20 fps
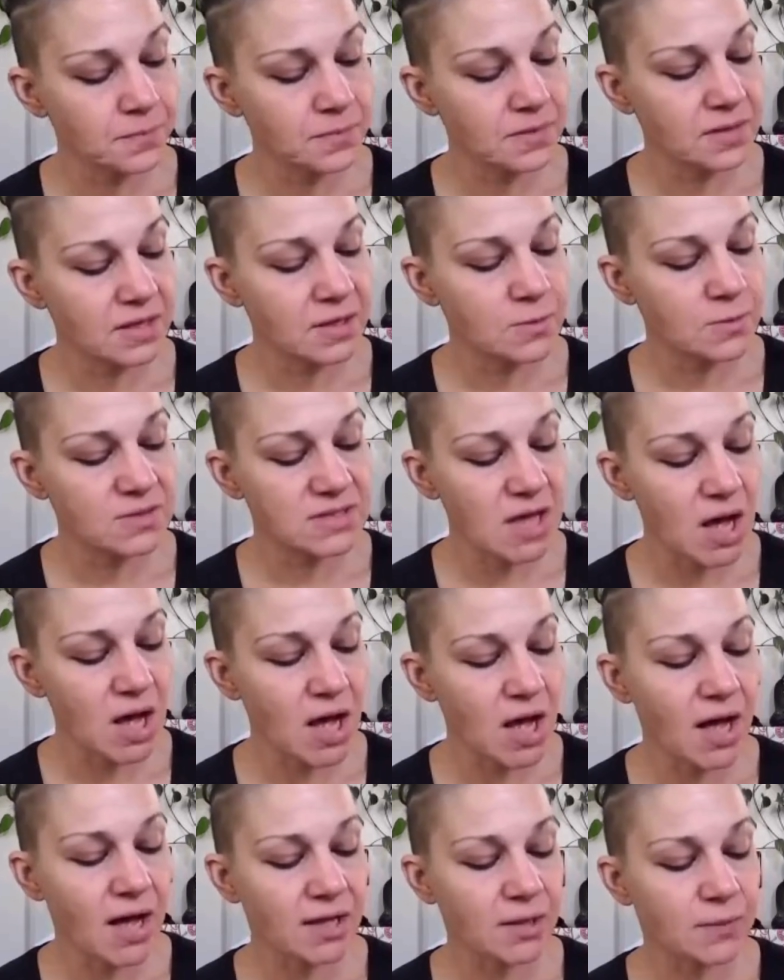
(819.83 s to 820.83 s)
It was
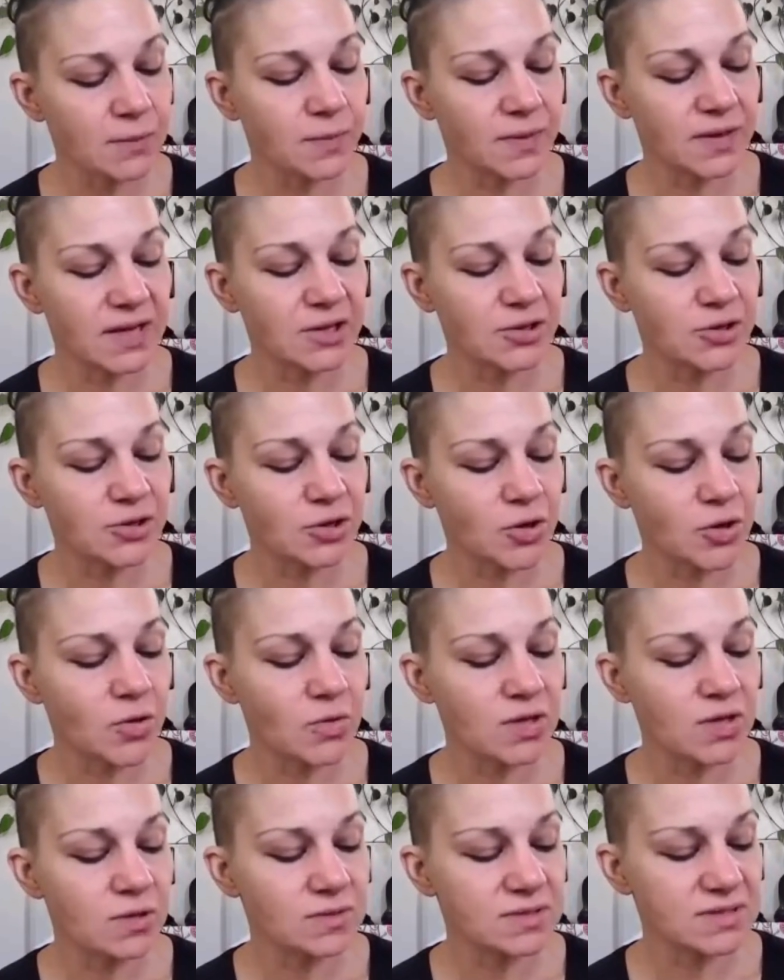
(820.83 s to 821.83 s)
odd, but I know
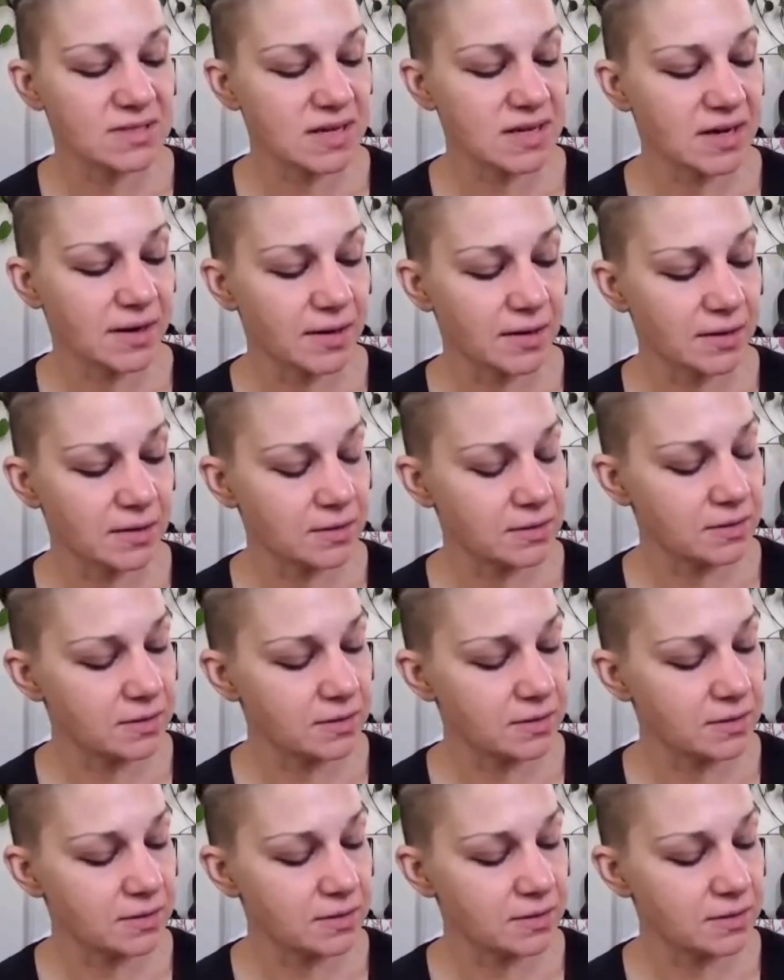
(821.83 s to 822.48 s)
he was there."